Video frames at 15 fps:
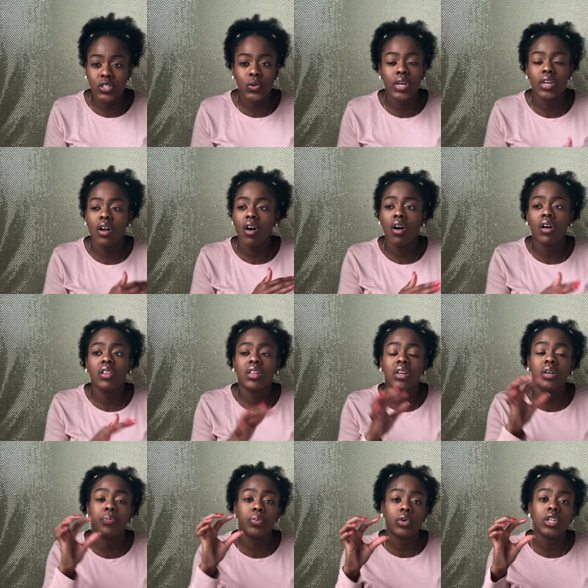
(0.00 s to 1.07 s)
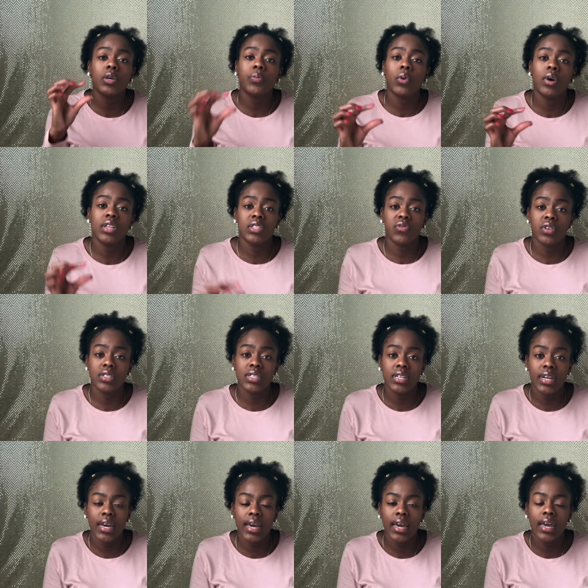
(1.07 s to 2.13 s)
You hit all the bullet points for
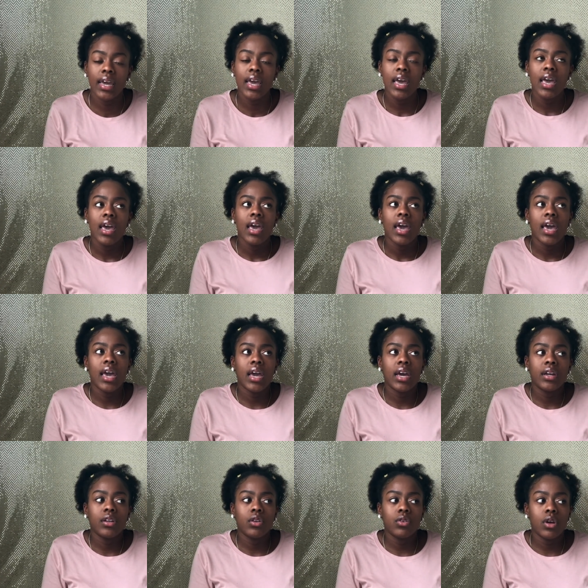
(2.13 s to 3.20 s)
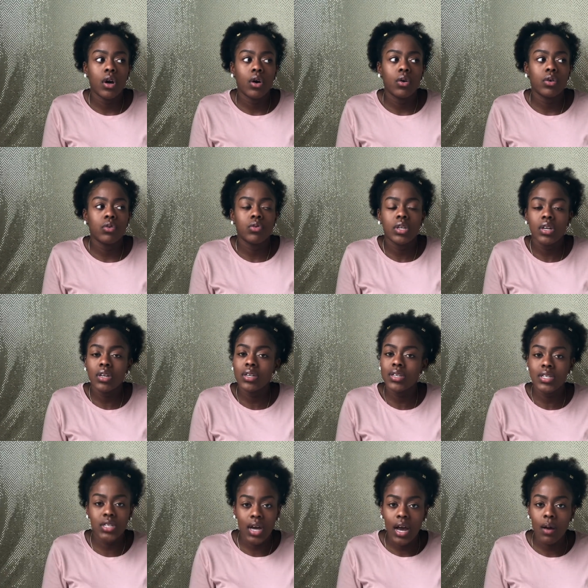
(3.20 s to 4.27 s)
today and you know you did a
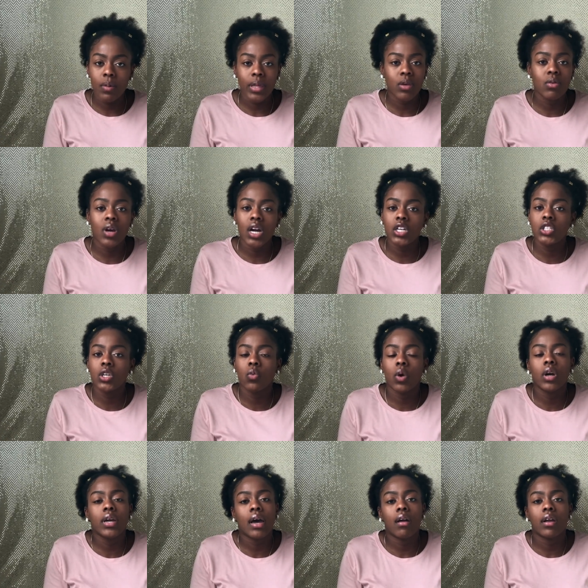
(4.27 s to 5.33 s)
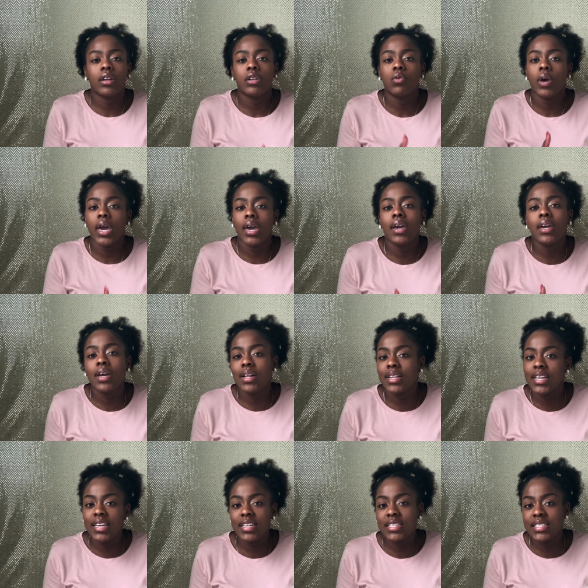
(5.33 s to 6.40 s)
good job like you got your workout and you ate
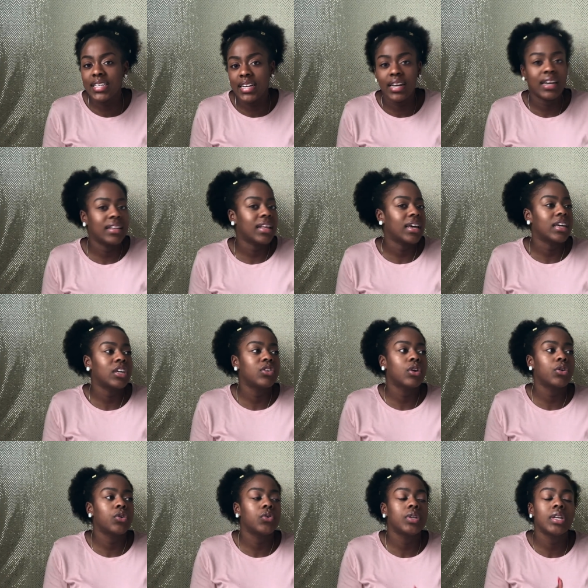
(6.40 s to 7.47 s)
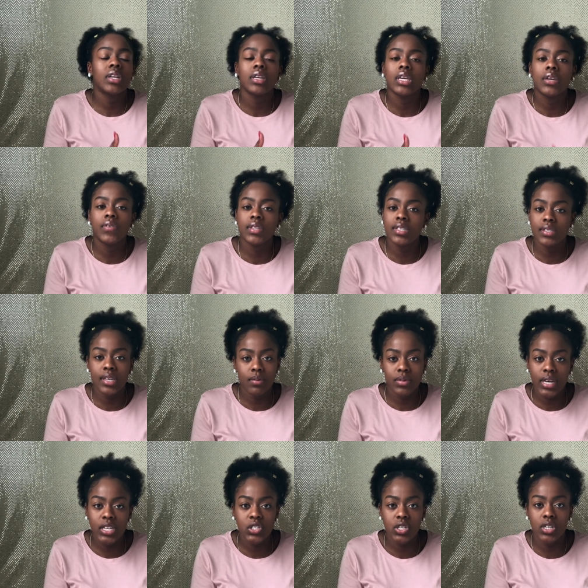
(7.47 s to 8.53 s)
clean today like you know you didn't give into
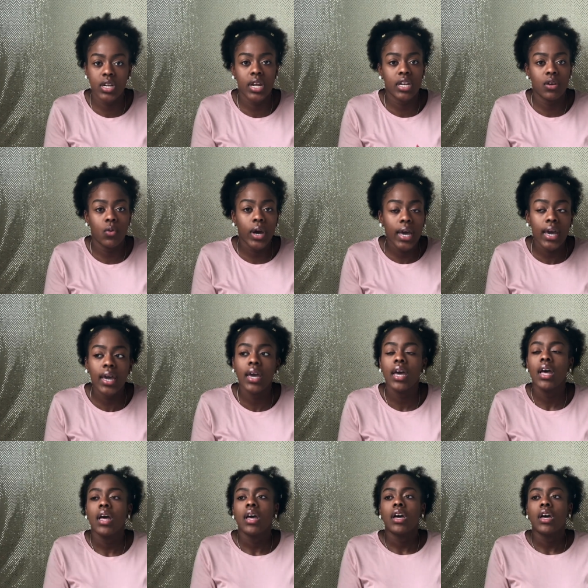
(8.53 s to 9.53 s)
temptation in any way